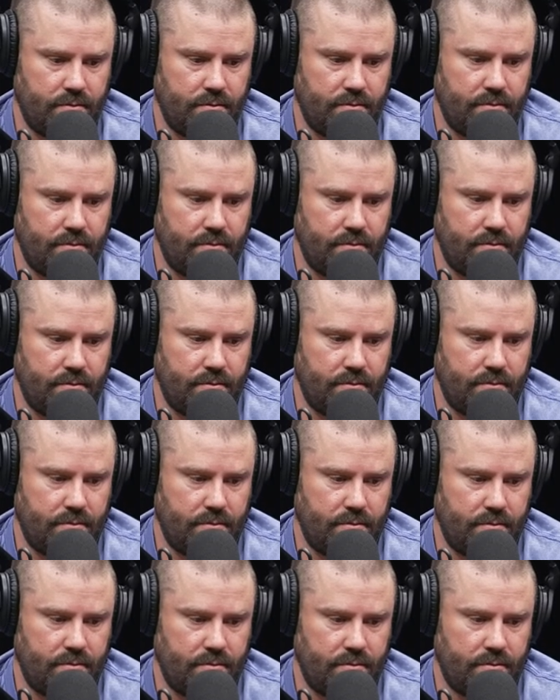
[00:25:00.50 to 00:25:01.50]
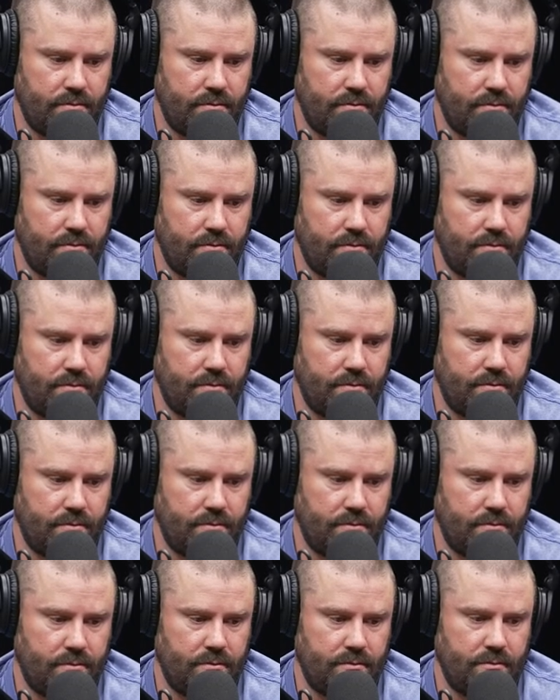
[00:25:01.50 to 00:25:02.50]

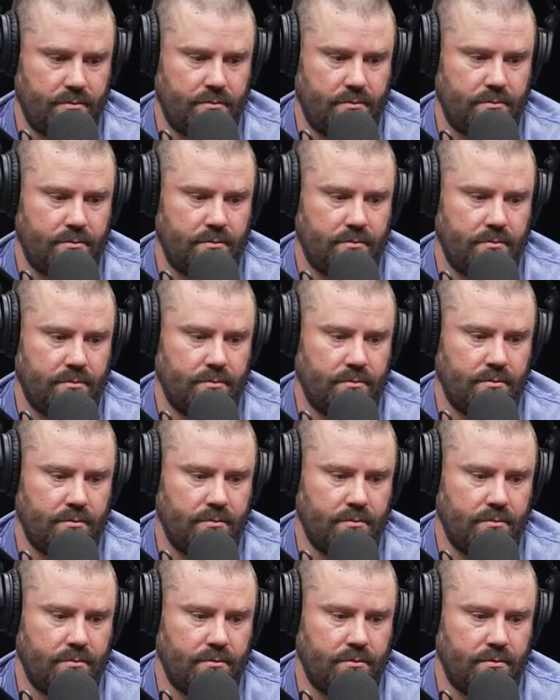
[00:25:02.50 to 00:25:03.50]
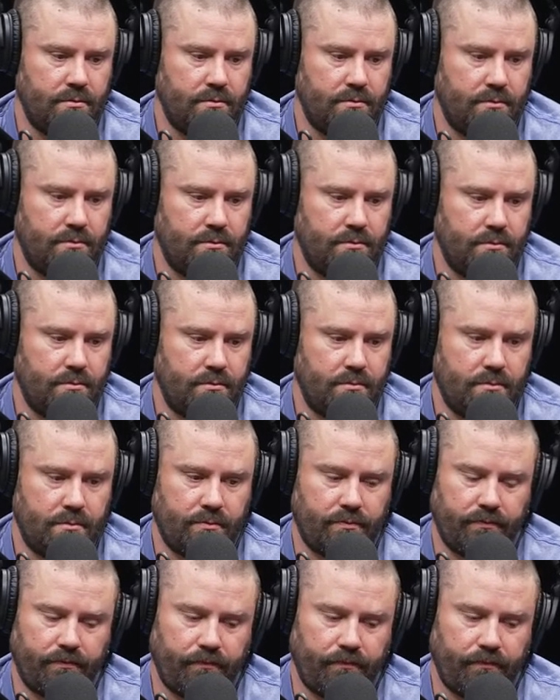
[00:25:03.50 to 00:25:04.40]
(not speaking)